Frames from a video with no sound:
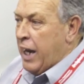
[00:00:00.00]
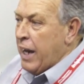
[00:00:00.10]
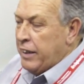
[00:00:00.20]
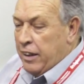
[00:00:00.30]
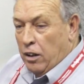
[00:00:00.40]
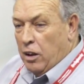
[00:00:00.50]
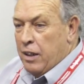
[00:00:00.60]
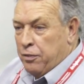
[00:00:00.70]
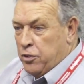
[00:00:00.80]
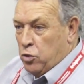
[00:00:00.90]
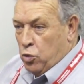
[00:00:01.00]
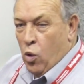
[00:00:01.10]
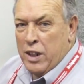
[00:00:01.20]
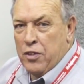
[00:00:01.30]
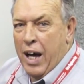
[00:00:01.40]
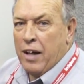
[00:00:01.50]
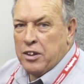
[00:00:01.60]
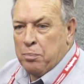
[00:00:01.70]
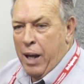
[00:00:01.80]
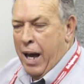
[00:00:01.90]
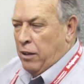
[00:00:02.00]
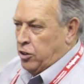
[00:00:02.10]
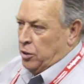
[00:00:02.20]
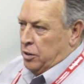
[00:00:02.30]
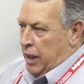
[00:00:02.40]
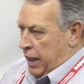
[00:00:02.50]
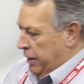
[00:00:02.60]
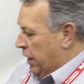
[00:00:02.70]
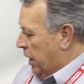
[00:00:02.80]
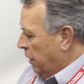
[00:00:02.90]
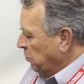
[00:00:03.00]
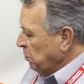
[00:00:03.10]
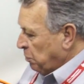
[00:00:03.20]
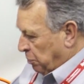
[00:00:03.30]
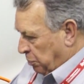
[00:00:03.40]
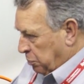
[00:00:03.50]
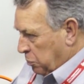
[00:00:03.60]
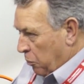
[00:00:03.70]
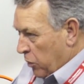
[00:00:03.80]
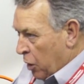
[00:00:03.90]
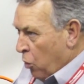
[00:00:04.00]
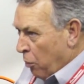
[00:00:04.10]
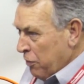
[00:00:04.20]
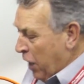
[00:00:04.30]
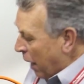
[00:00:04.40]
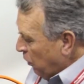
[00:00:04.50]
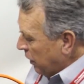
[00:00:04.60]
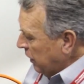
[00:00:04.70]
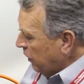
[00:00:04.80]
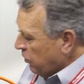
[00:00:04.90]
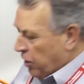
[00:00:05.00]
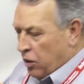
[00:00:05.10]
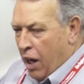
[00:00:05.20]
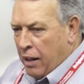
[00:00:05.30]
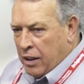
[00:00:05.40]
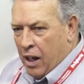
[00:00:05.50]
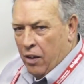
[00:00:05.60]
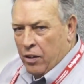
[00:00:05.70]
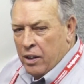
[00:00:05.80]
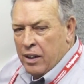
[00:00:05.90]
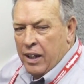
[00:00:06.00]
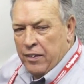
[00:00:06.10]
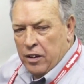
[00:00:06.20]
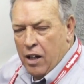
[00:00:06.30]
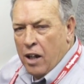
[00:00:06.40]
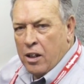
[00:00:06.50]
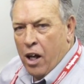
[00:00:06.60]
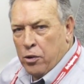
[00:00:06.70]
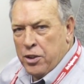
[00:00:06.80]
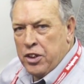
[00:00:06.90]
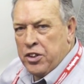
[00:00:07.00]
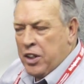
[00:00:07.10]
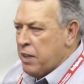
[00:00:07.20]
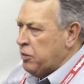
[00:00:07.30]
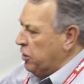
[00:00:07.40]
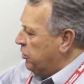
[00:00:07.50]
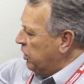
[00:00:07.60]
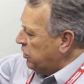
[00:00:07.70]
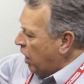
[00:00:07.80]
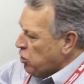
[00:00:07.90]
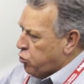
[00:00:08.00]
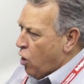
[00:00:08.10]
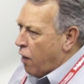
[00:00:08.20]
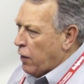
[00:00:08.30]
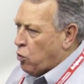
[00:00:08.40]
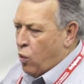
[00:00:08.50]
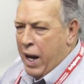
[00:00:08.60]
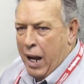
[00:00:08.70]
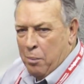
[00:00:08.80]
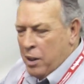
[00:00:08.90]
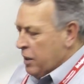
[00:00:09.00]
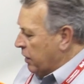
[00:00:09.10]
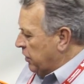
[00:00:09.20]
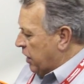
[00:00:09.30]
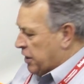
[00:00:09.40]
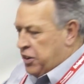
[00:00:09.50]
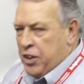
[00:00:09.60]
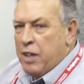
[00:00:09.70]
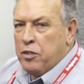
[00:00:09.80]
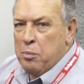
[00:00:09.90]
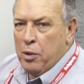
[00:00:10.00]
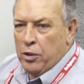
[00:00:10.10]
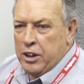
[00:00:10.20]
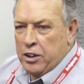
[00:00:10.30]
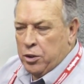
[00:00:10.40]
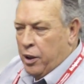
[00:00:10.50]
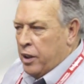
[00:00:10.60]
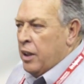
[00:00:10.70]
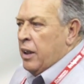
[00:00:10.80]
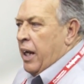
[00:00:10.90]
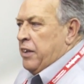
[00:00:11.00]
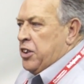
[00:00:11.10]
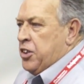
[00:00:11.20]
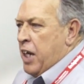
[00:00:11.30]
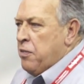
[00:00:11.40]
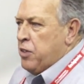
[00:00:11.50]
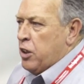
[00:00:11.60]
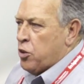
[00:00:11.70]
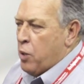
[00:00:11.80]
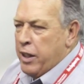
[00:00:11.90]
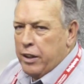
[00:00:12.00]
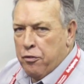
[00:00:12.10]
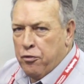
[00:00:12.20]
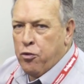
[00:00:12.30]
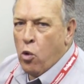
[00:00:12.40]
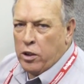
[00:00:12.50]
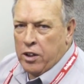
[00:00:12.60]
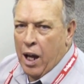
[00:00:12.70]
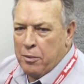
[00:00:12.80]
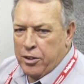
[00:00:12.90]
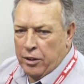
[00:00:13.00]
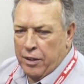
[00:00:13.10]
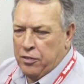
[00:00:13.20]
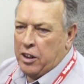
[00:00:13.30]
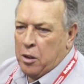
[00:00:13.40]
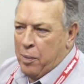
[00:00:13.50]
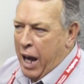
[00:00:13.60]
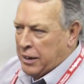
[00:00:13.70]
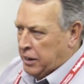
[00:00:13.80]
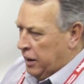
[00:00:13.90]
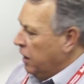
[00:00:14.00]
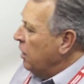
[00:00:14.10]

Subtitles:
again, it'll lift 20,000 pounds. And what we've got right here is a lock collar, and the lock collar is a safety. So this hydraulic ram has got a safety built into it, and the safety is rated at 4 times the lifting capacity.